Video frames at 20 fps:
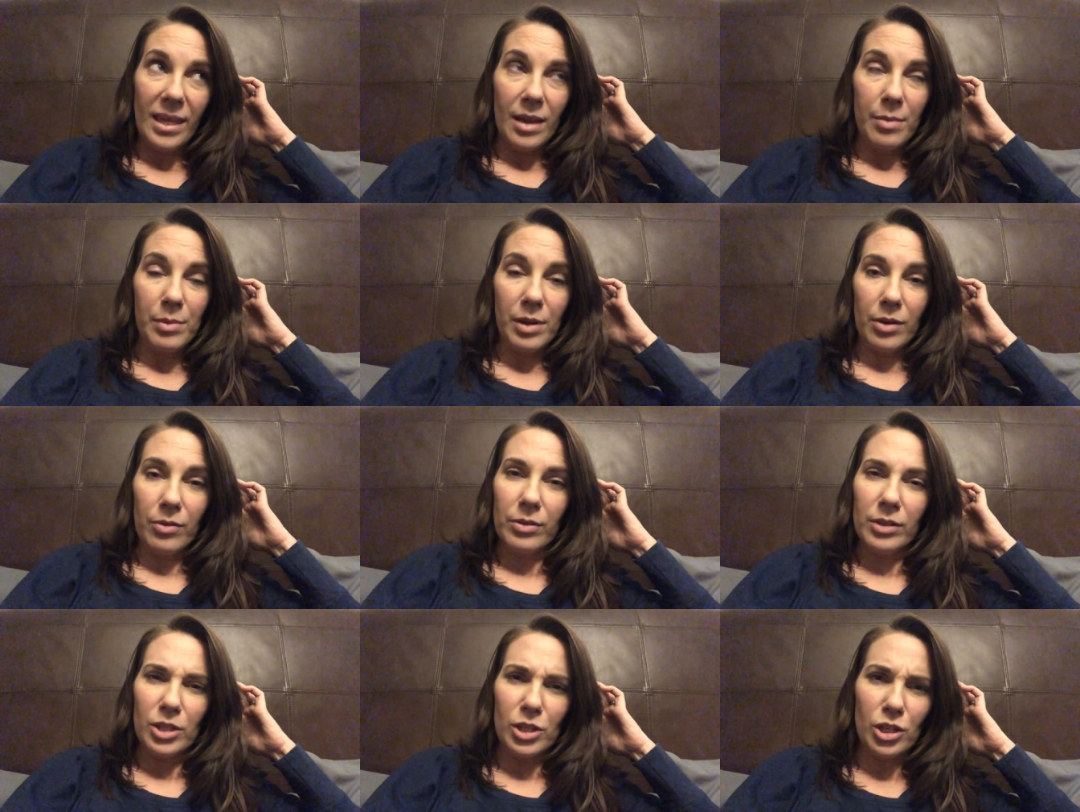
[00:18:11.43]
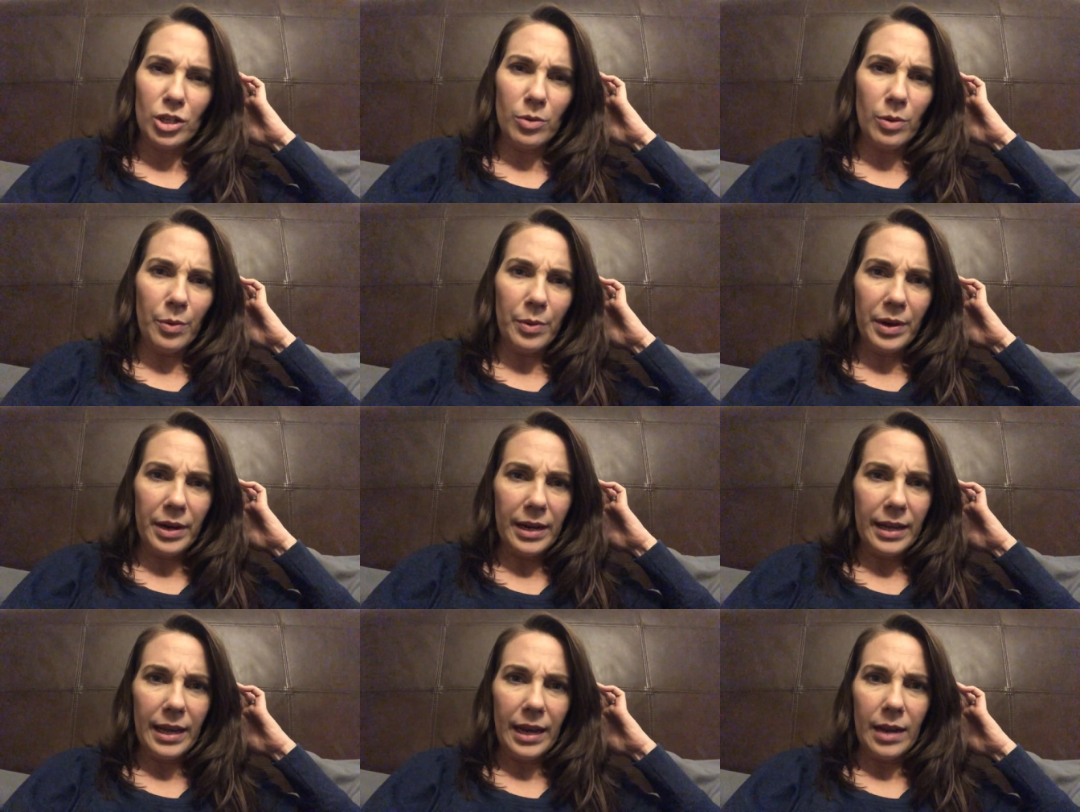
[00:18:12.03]
Not really sure what we're
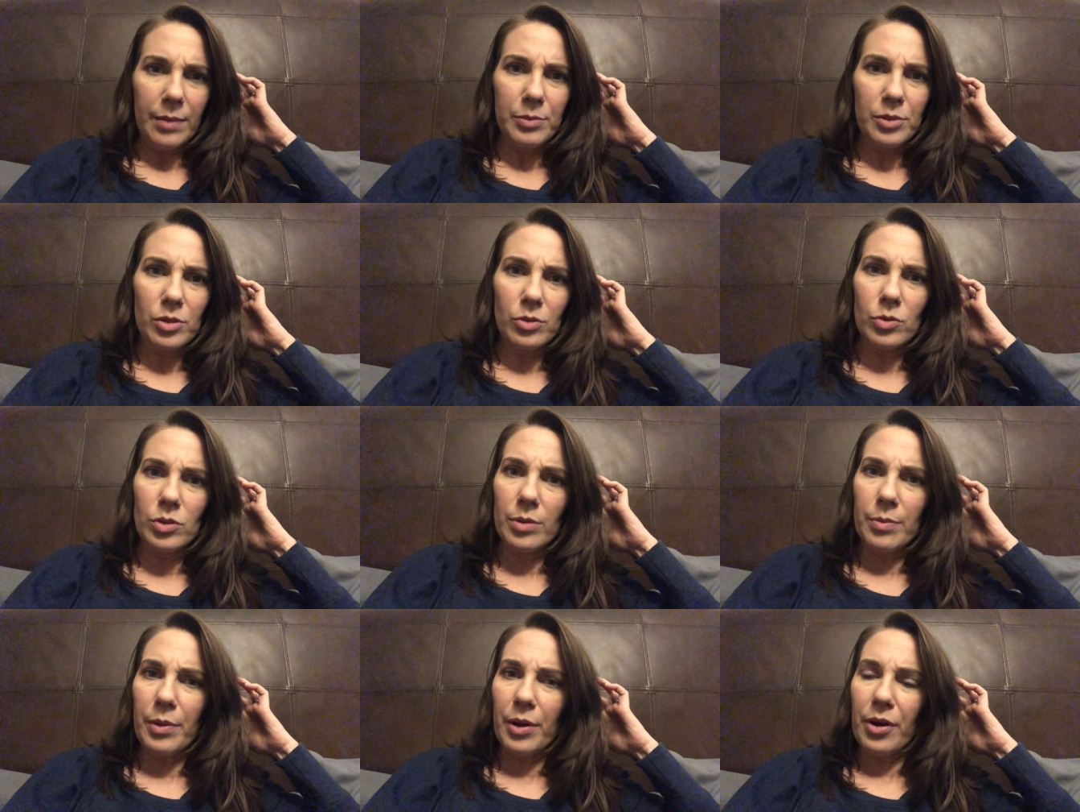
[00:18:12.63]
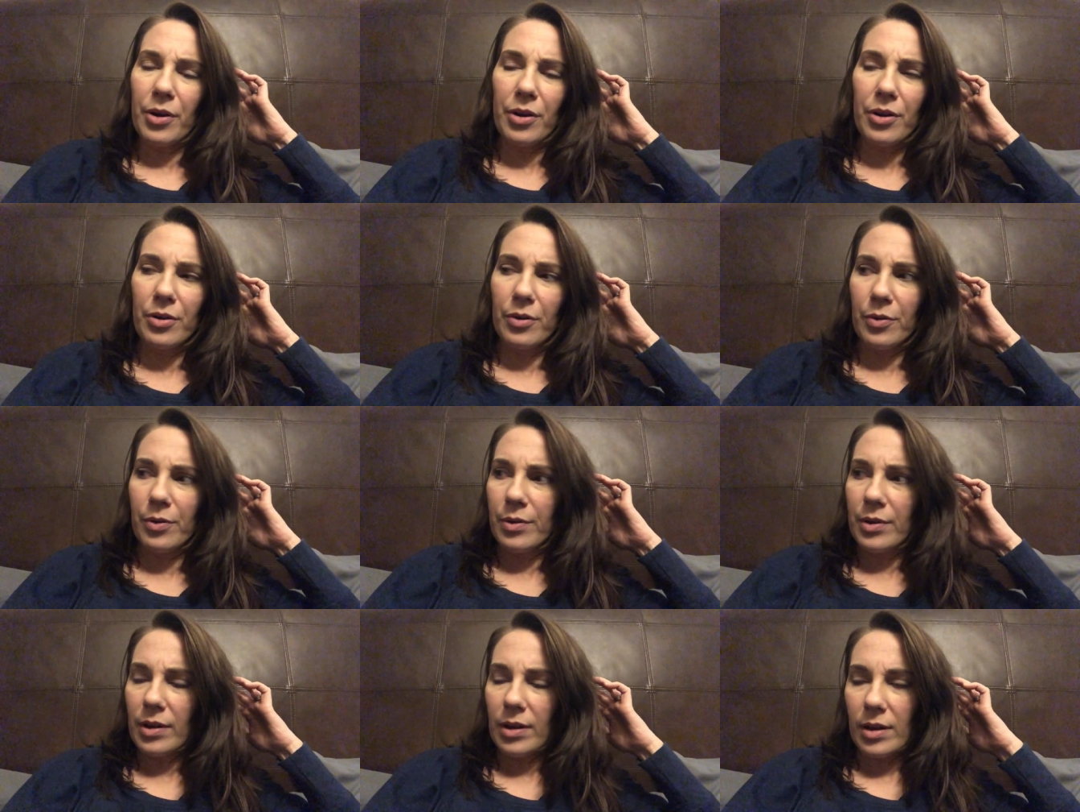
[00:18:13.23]
going to get up to
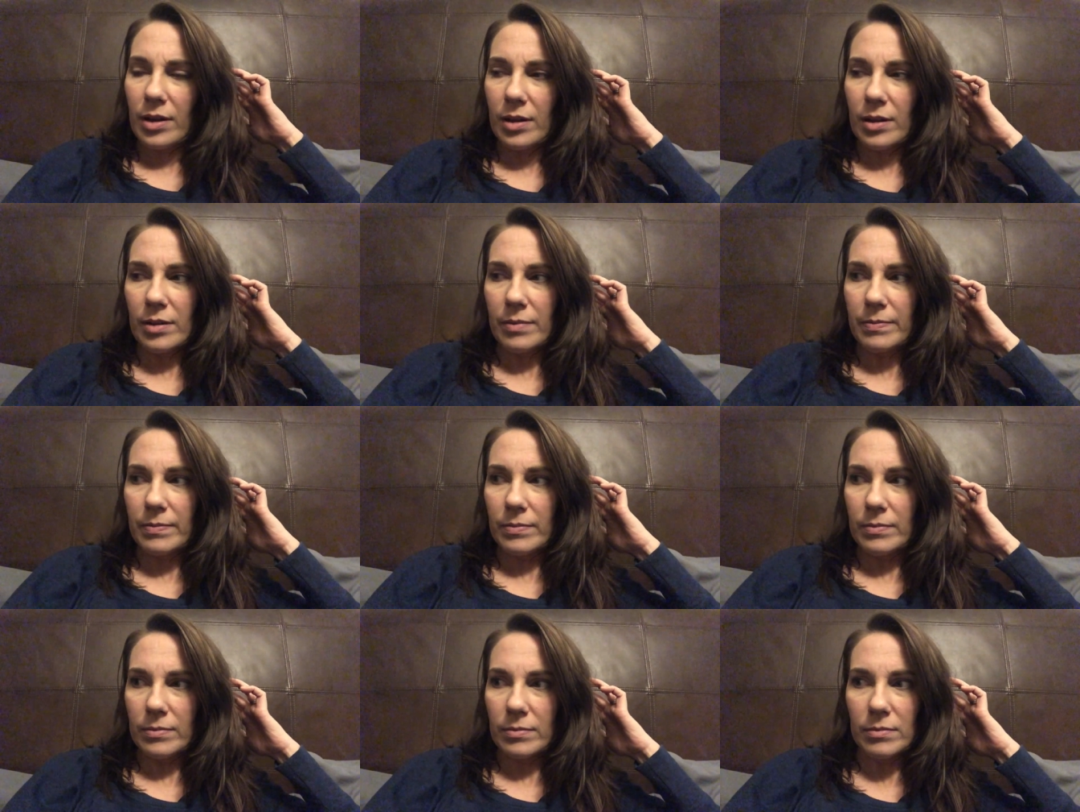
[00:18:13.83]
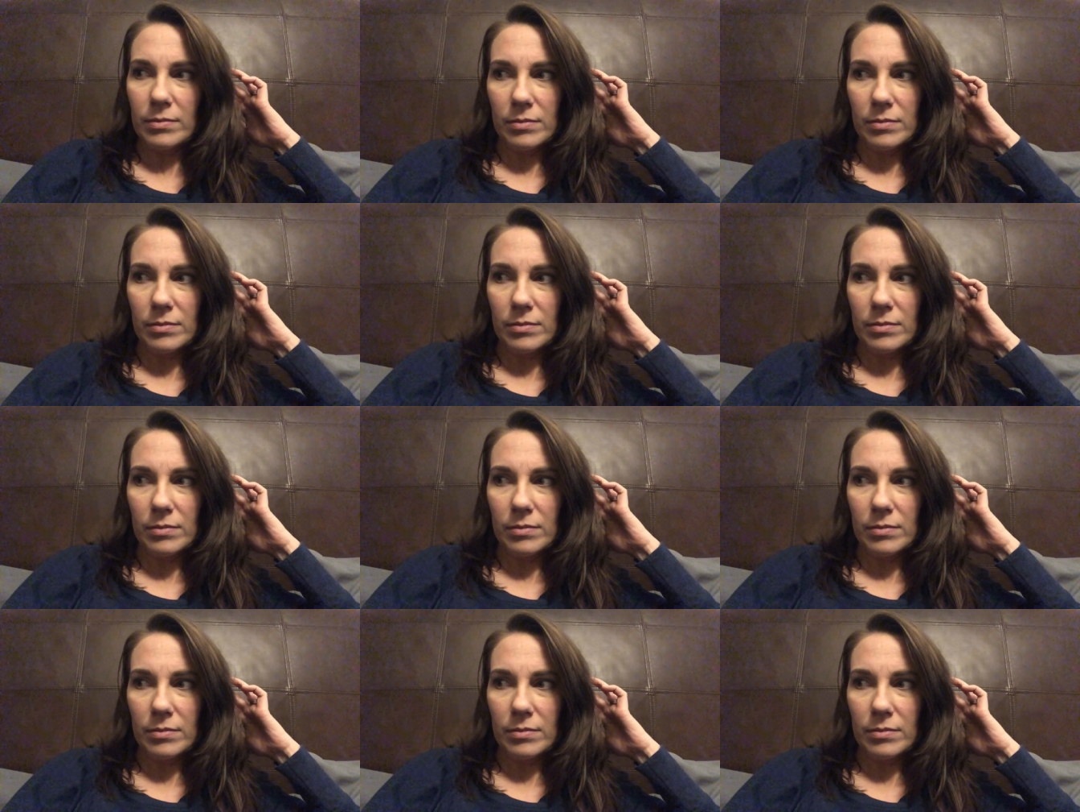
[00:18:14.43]
tomorrow. Um,